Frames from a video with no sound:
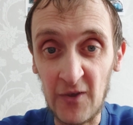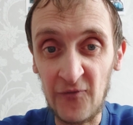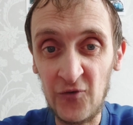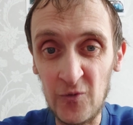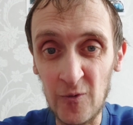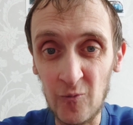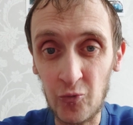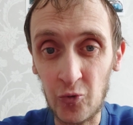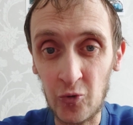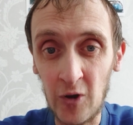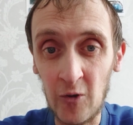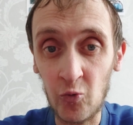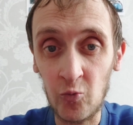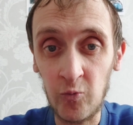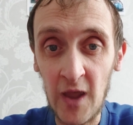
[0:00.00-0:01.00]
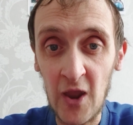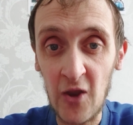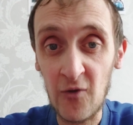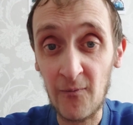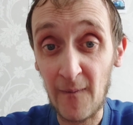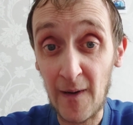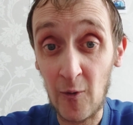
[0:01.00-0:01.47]
A few months ago, I was wary
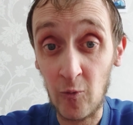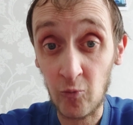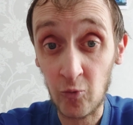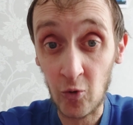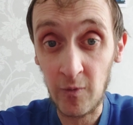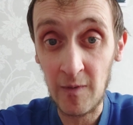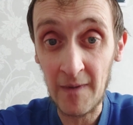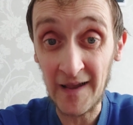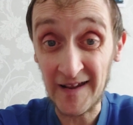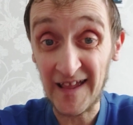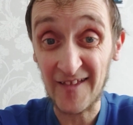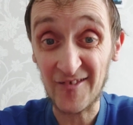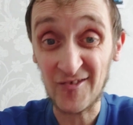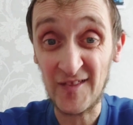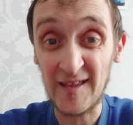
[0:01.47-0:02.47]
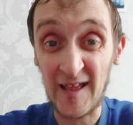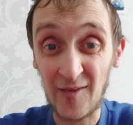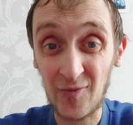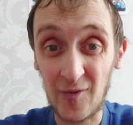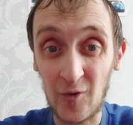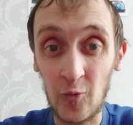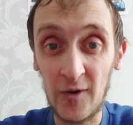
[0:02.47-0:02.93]
about him coming back. I actually did
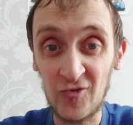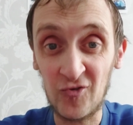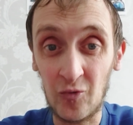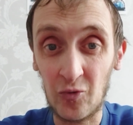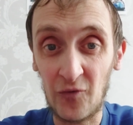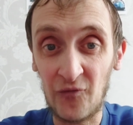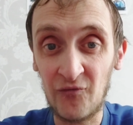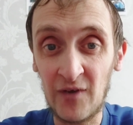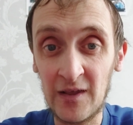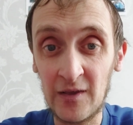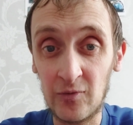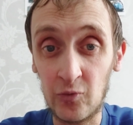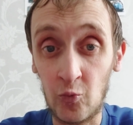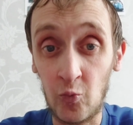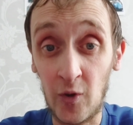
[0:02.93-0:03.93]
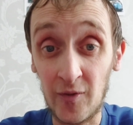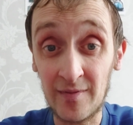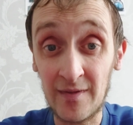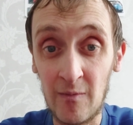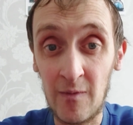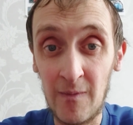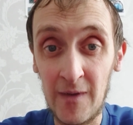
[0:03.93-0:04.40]
ask a question to Frank the one
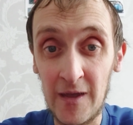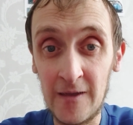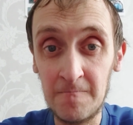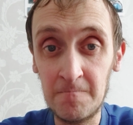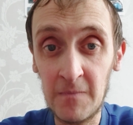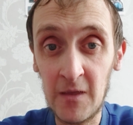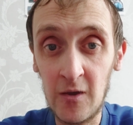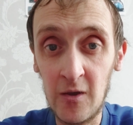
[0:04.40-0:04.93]
time I met him.